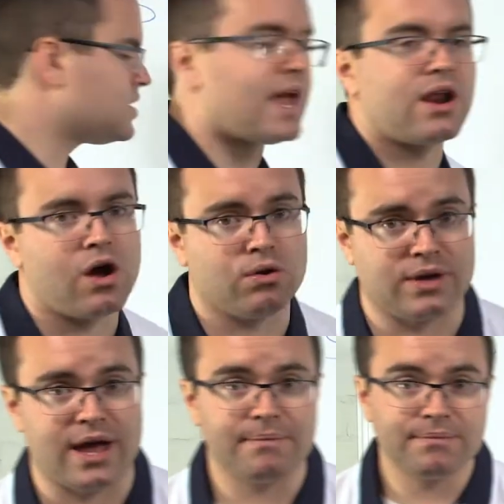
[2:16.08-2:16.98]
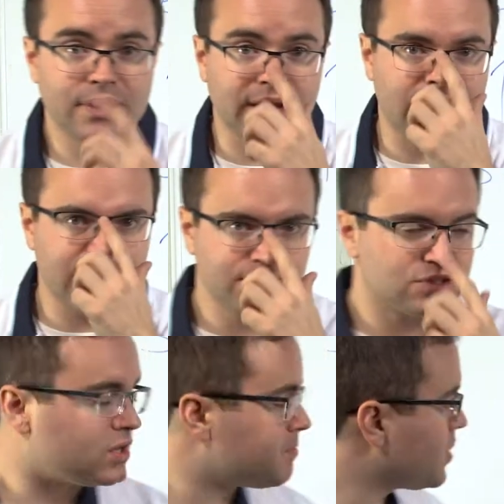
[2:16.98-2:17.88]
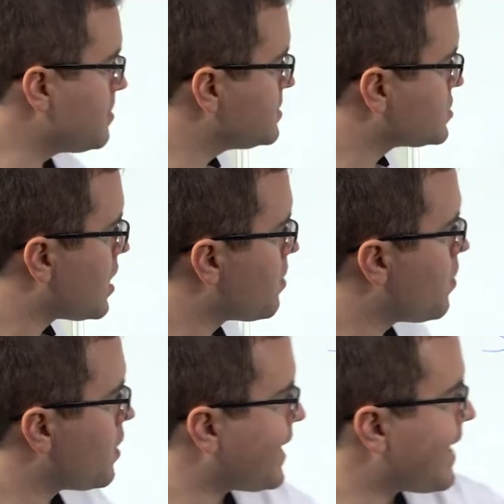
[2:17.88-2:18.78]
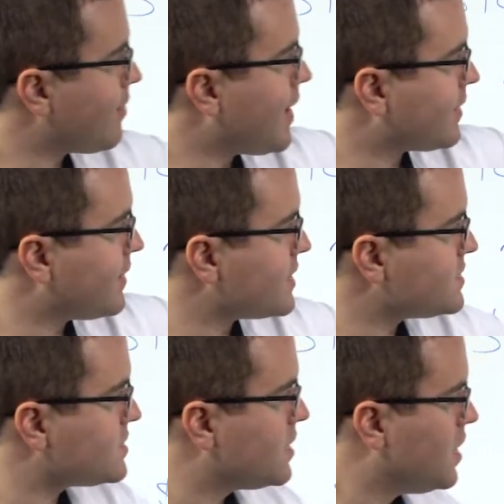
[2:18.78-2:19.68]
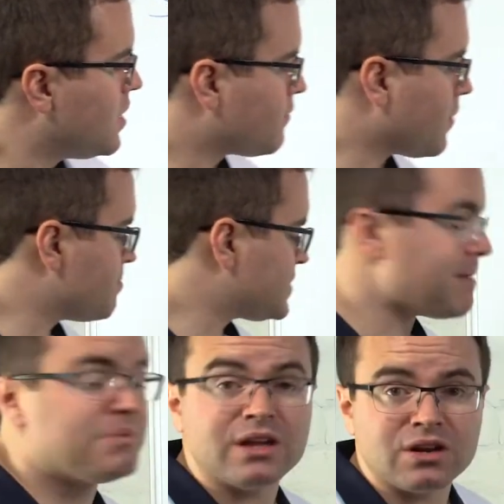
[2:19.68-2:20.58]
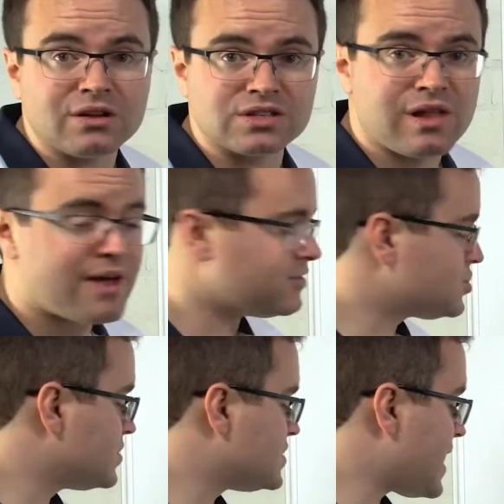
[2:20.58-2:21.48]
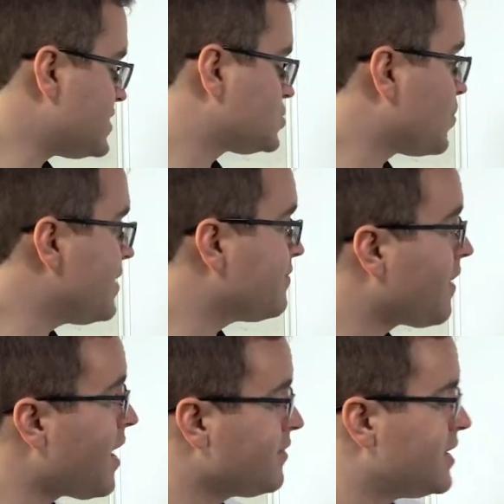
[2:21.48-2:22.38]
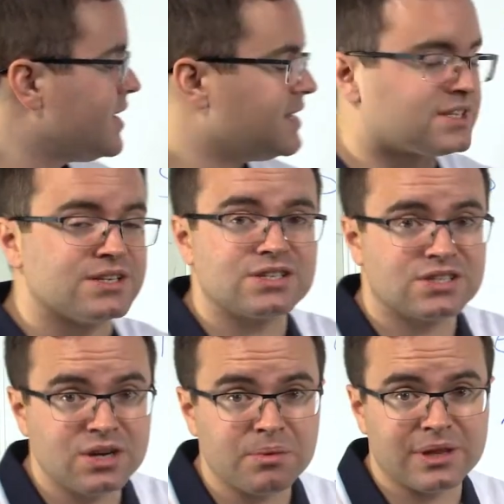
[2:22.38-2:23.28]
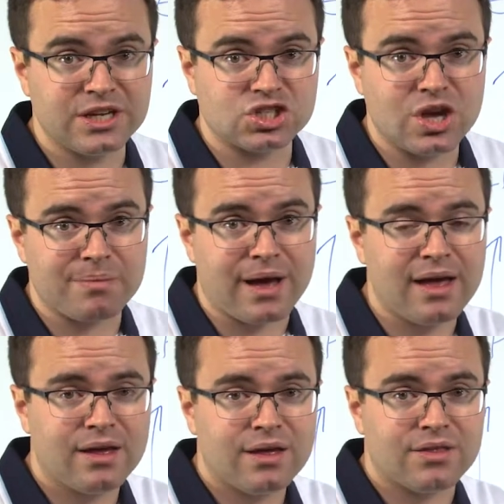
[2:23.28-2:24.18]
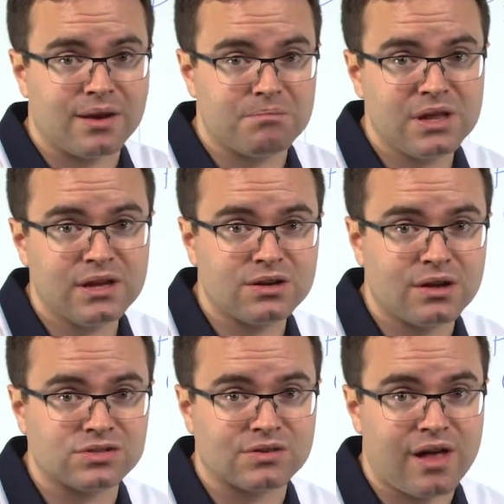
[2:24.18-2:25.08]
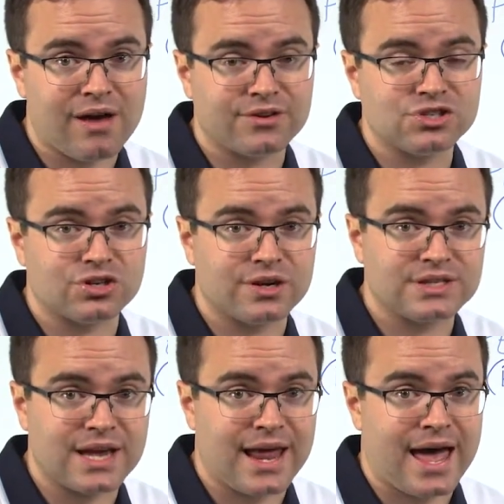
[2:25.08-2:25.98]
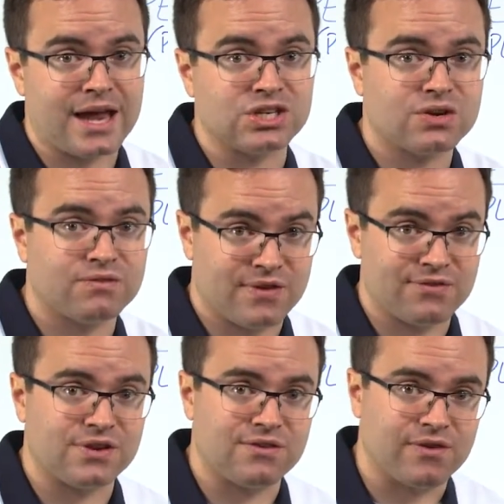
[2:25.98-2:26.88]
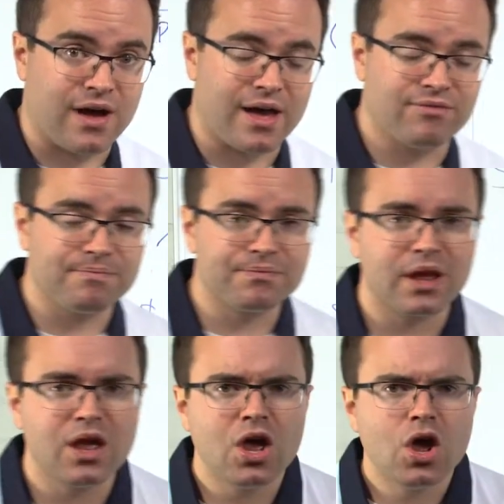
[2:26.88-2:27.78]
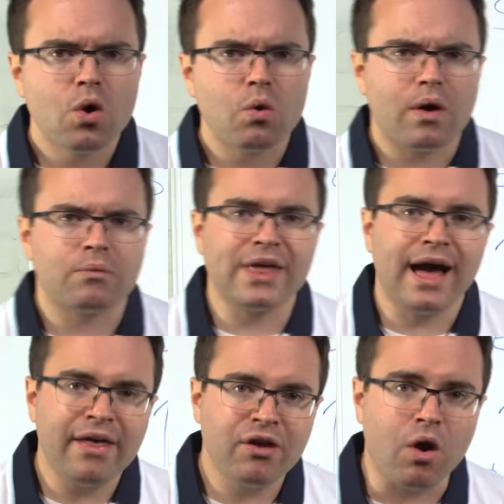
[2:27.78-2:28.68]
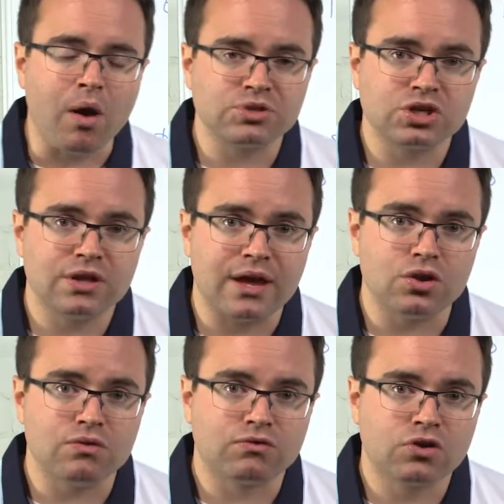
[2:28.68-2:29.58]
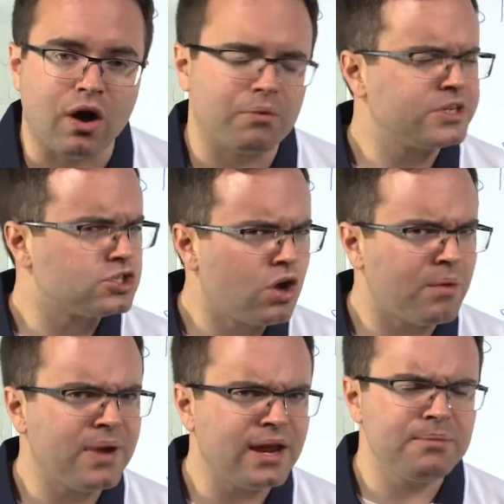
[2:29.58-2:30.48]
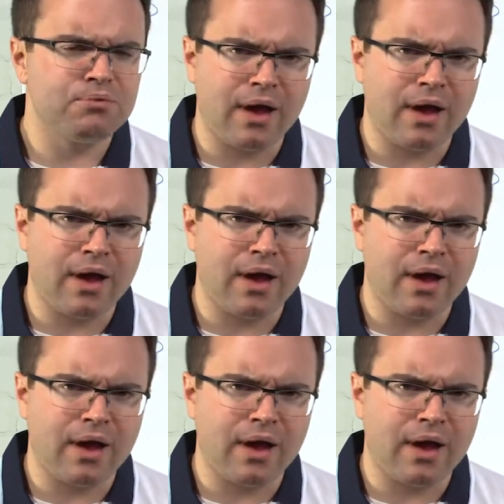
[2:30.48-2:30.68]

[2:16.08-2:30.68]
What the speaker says: you get older. Okay? So your premiums kind of work out like this. For say $1 million of life insurance at age 25 is considerably cheaper than $1 million of life insurance at age 55. The other option that you've got, which not many